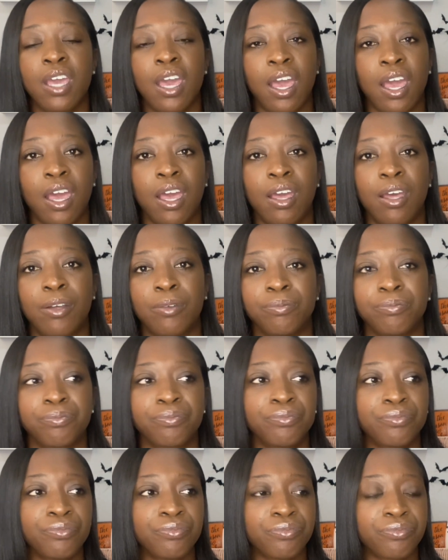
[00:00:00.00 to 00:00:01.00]

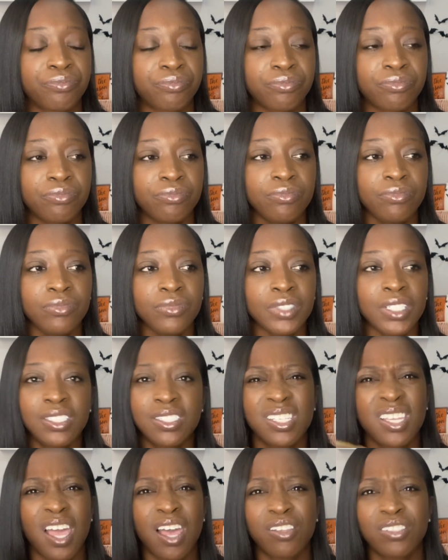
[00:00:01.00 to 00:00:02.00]

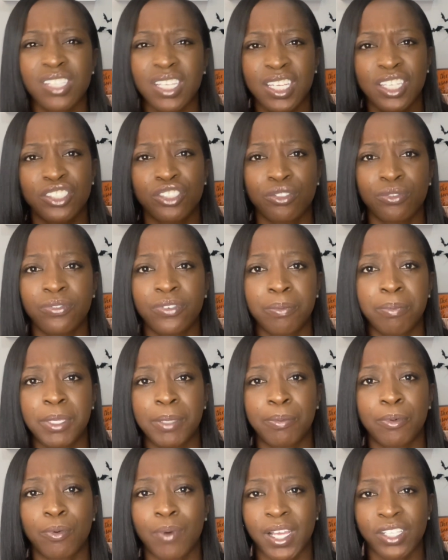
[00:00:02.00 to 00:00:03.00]
to cause an issue for
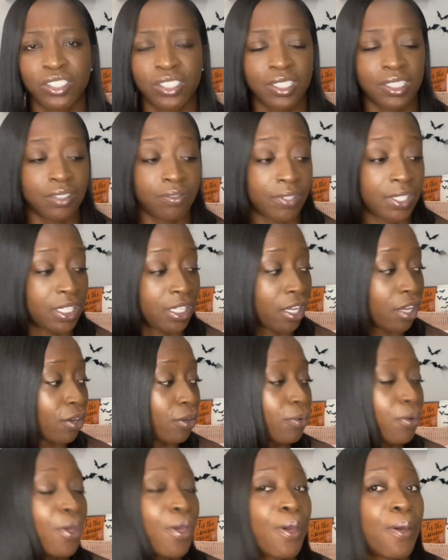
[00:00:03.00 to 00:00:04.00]
people watching this
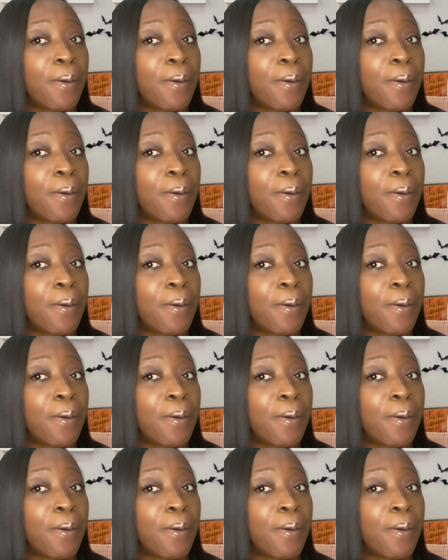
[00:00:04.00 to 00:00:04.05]
video.